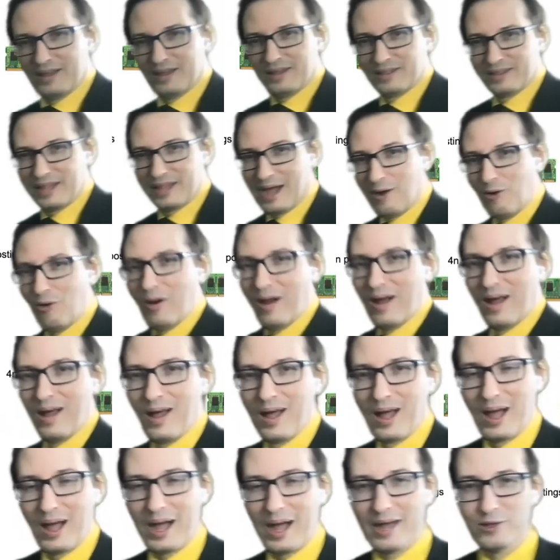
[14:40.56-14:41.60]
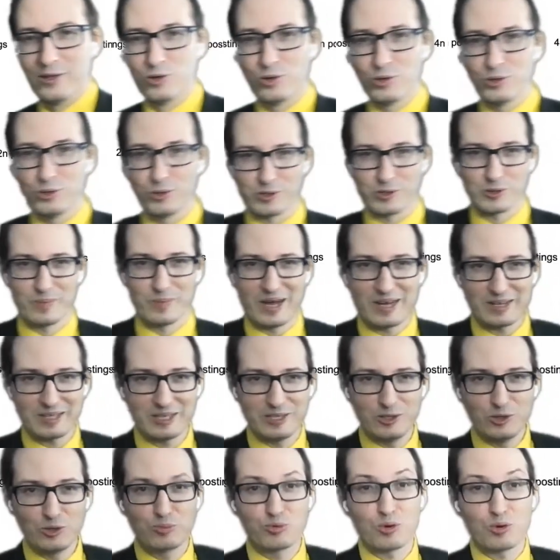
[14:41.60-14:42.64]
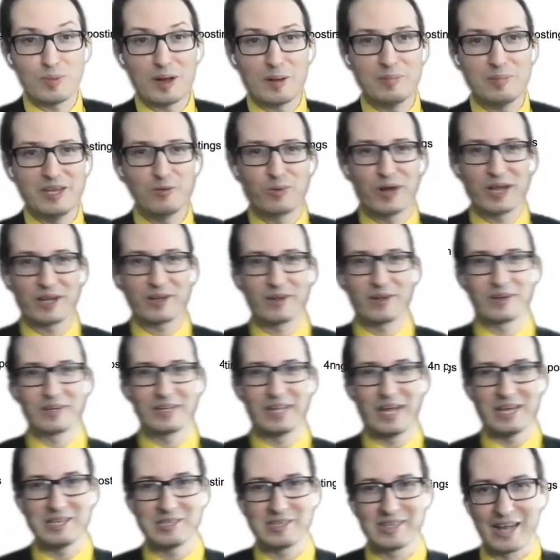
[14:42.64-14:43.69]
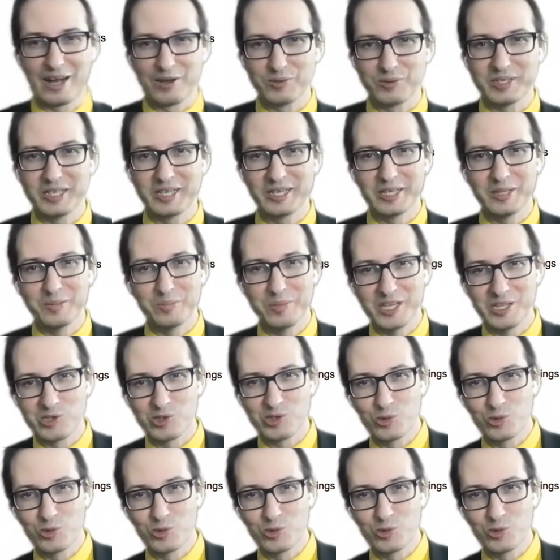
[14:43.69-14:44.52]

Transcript: Now, I know you're smart and you probably recognize counting in base